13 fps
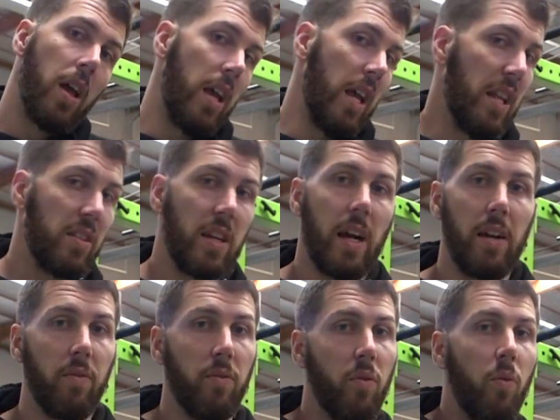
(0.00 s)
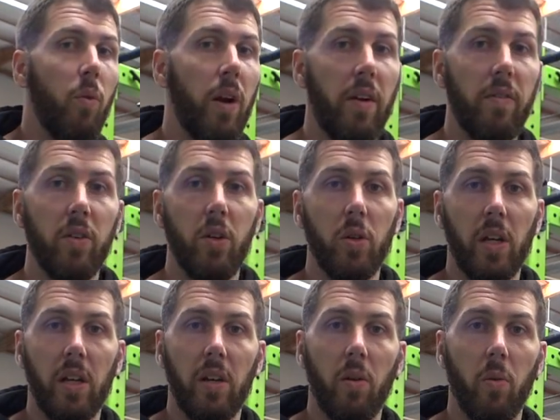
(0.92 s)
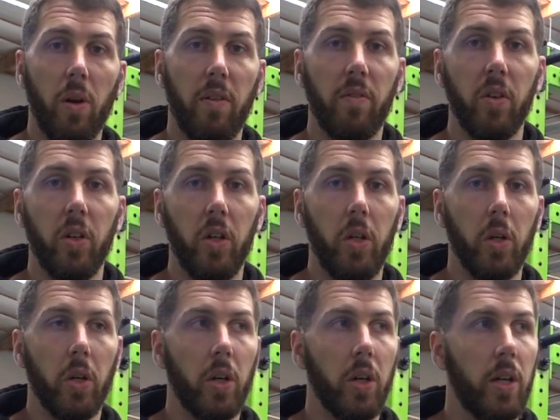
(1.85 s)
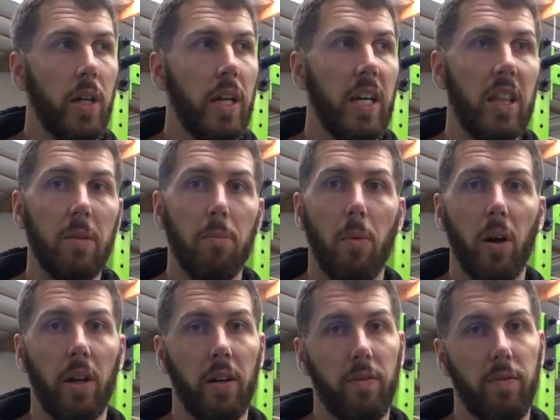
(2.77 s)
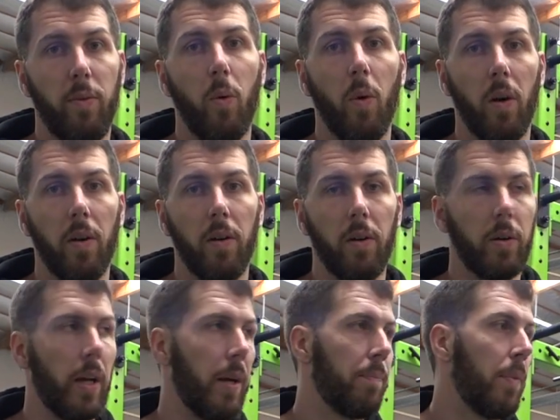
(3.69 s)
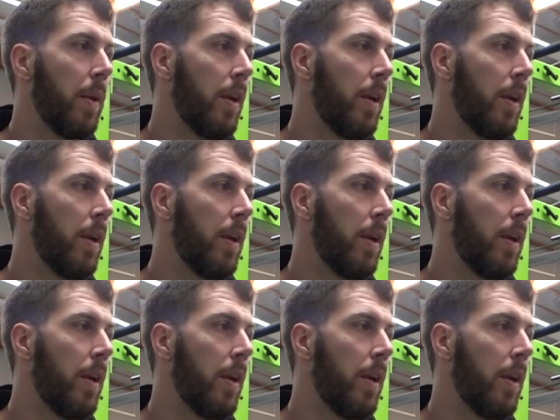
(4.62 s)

It's kind of whatever you're in the market for. Okay.